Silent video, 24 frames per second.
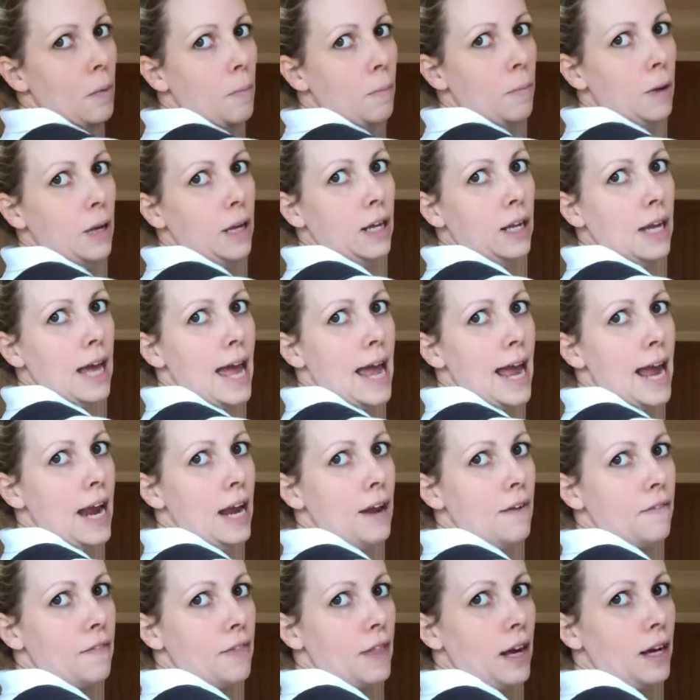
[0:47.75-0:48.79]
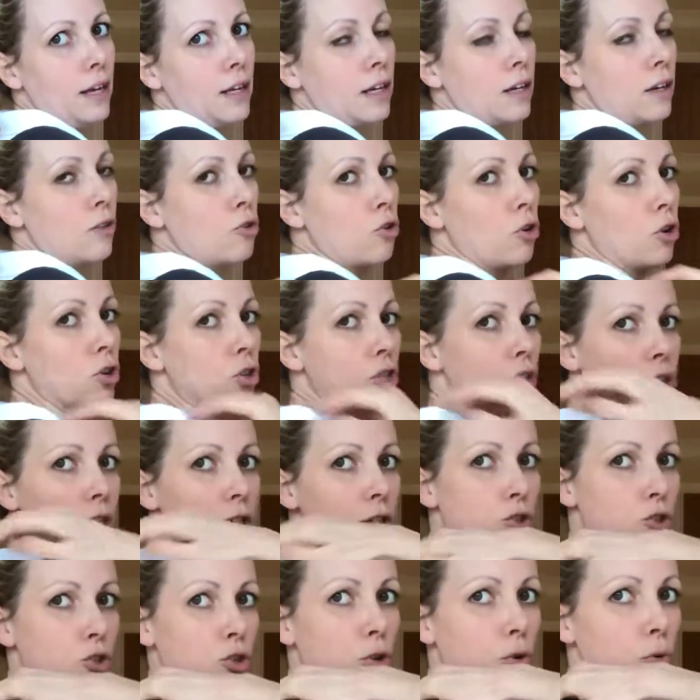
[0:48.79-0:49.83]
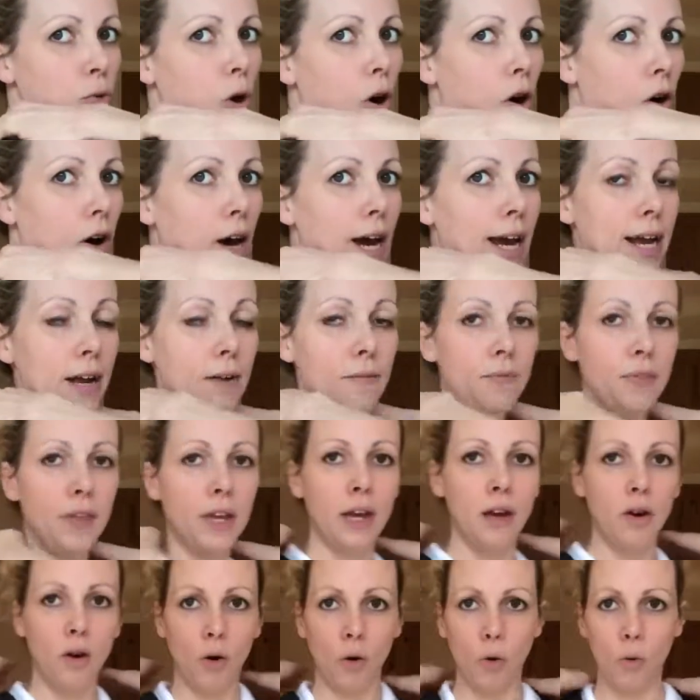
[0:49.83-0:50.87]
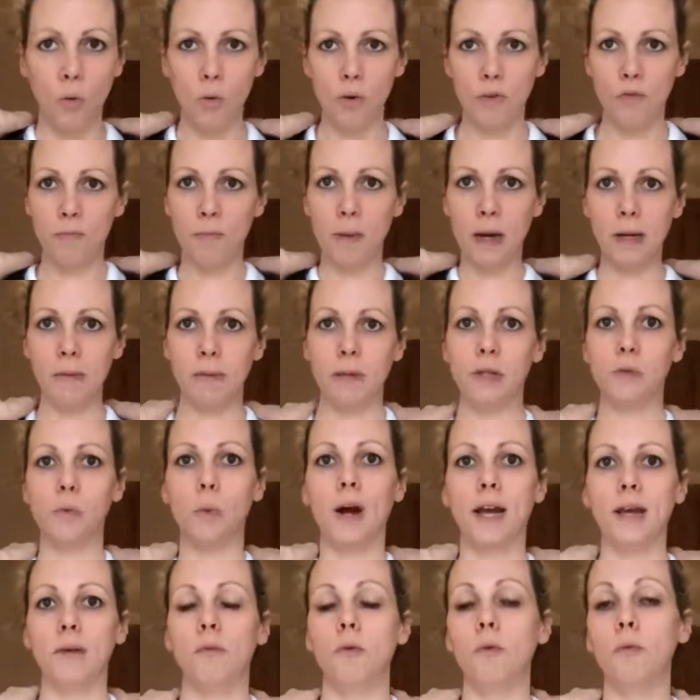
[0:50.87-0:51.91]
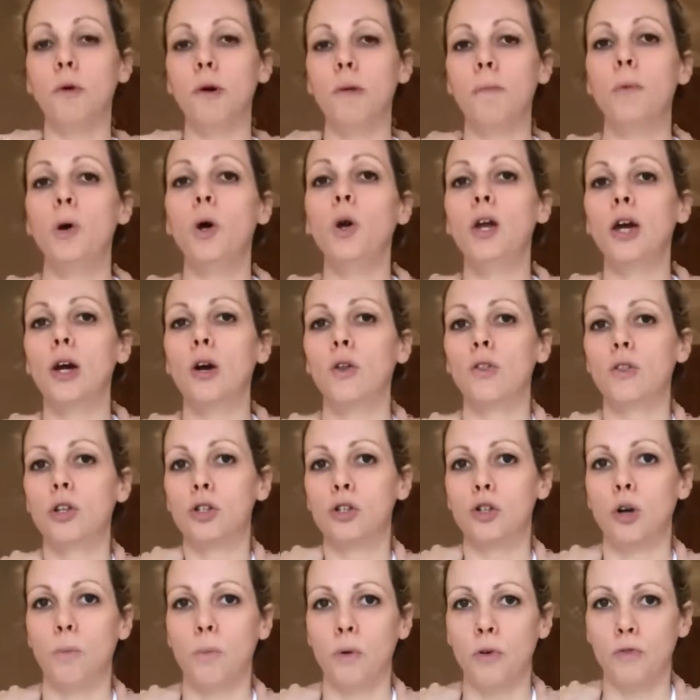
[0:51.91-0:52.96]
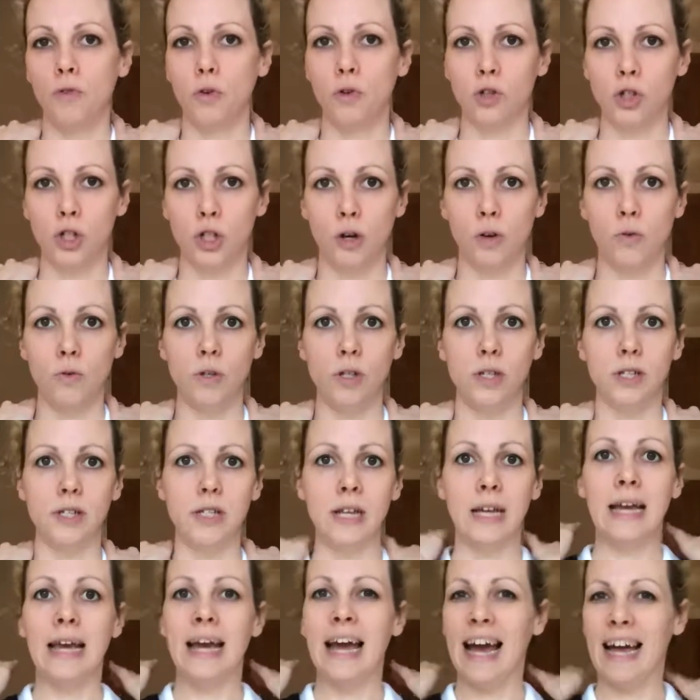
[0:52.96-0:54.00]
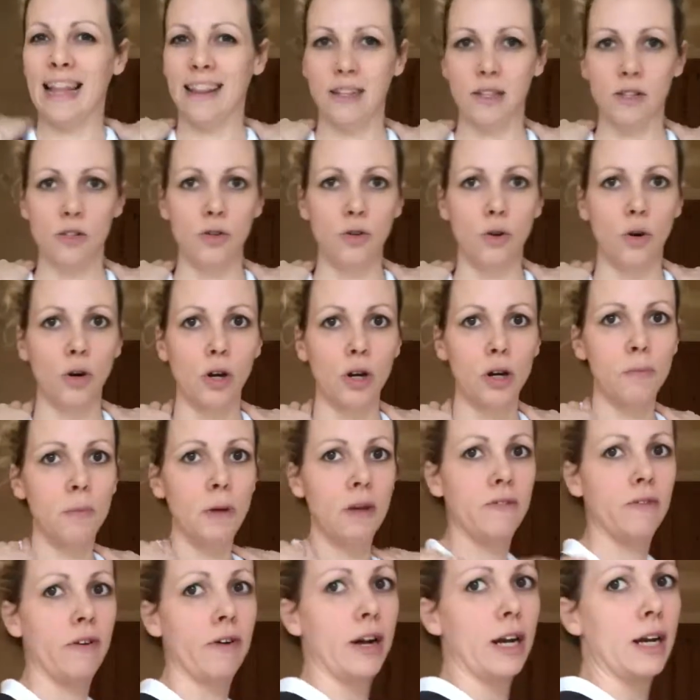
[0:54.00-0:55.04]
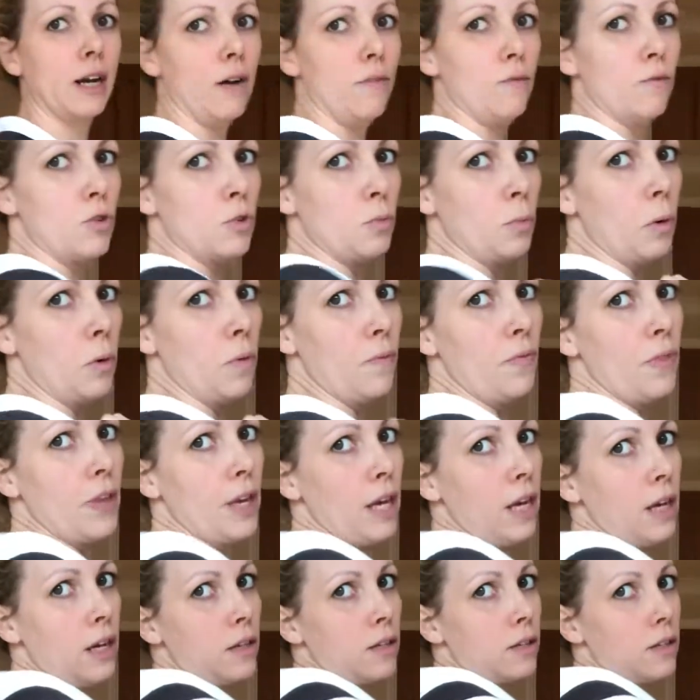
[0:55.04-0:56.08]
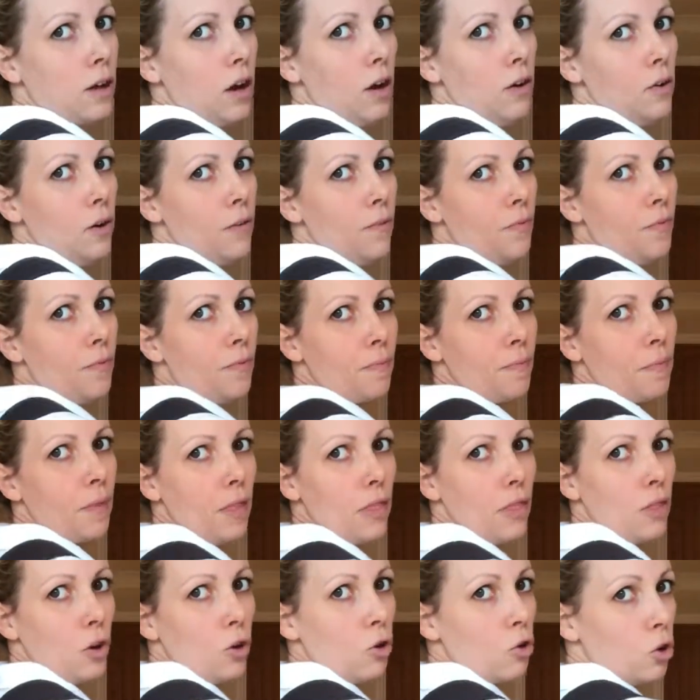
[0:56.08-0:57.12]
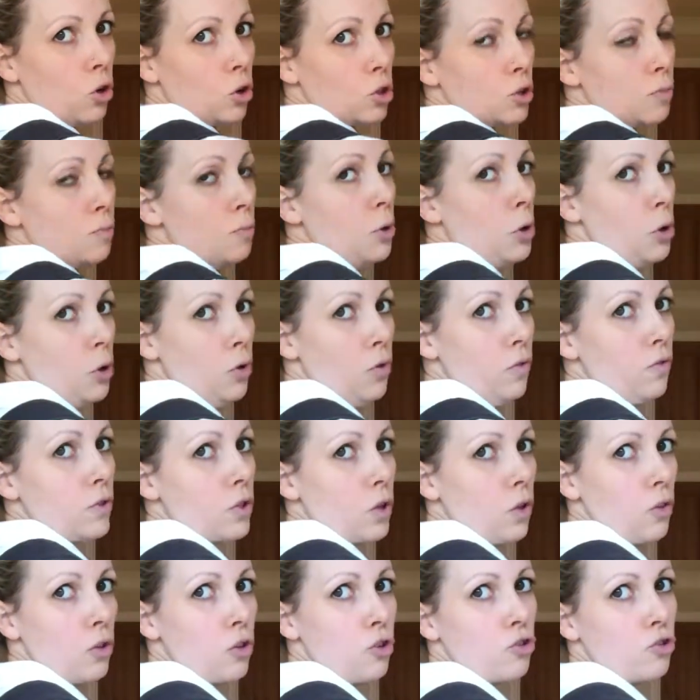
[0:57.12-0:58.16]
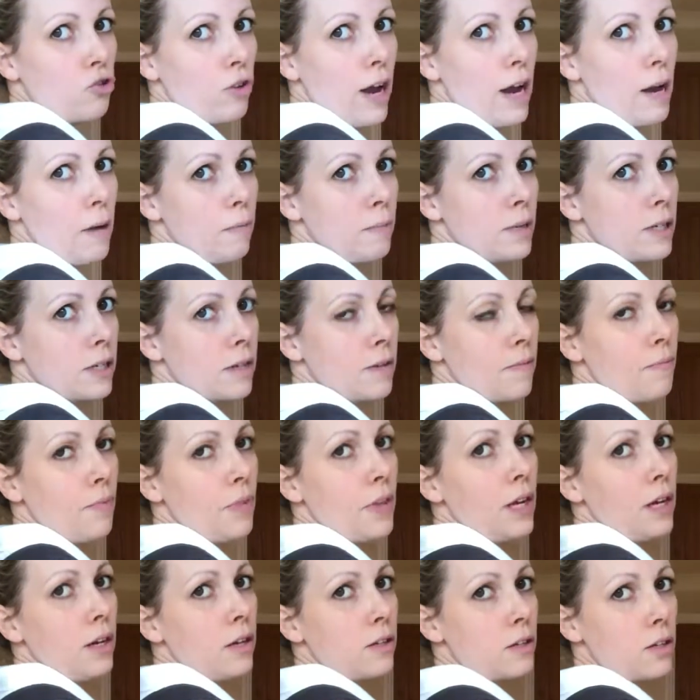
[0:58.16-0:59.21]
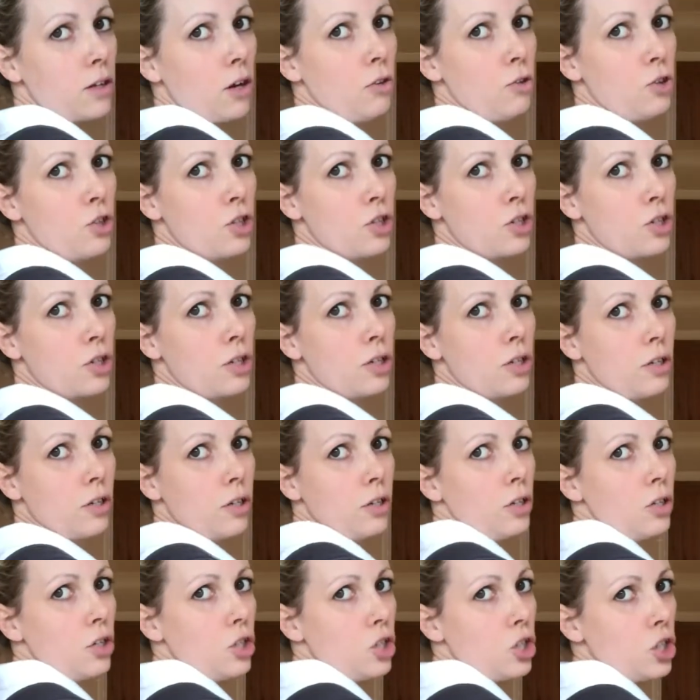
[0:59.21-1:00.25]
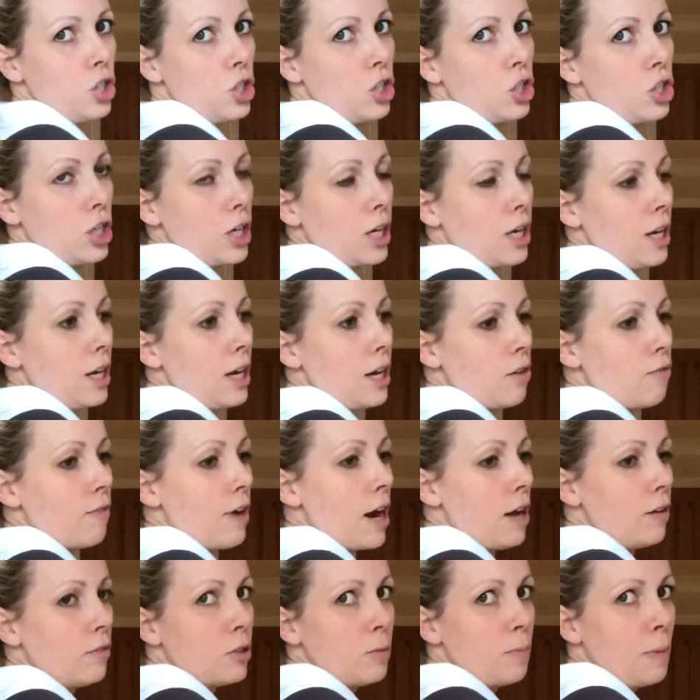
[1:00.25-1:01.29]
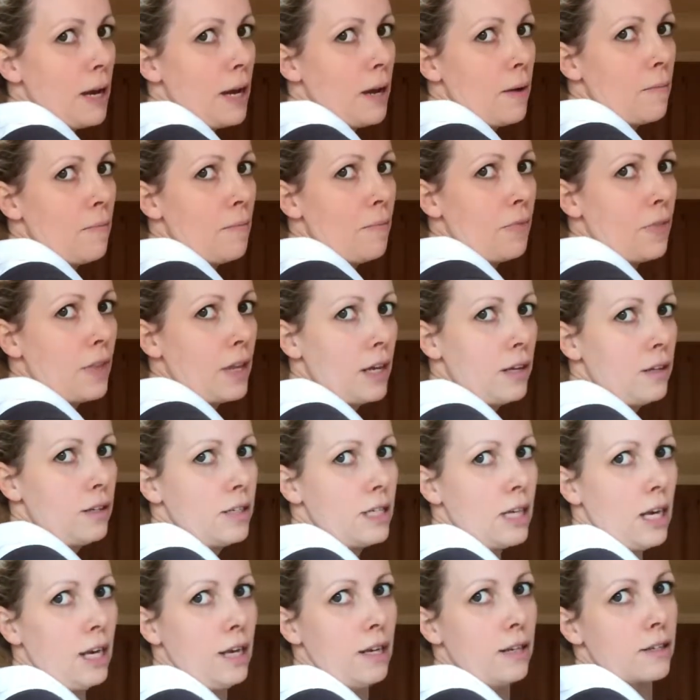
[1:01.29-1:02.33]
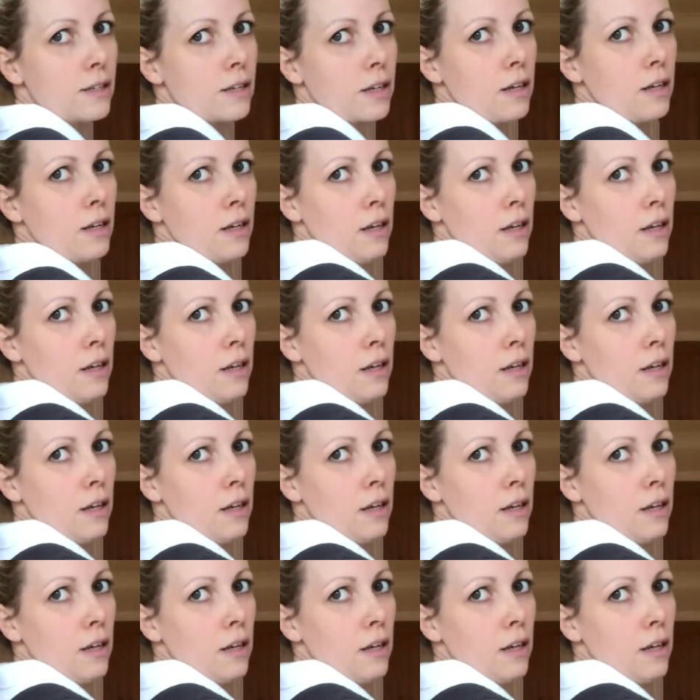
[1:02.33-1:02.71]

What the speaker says: but if that cross is too high, all of baby's weight will be pulling on the top of your shoulders and it's not going to be very comfortable. So the cross moves on the straps, so just jiggle it around a bit until it's